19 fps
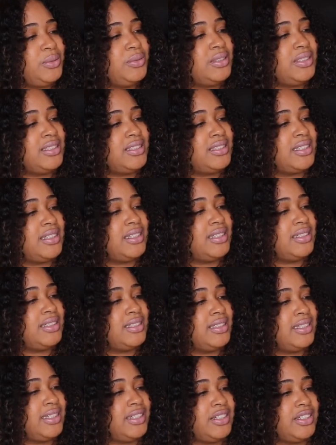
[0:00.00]
this
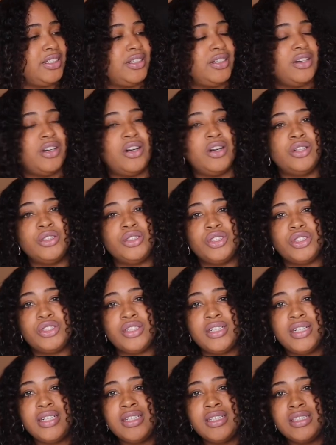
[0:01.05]
glitter,
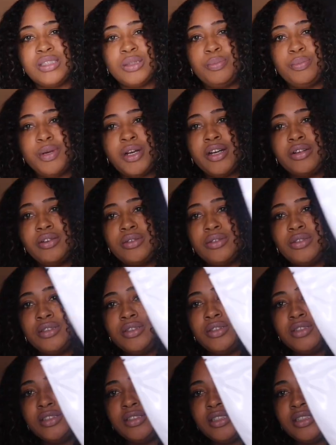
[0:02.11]
Ultra Sparkle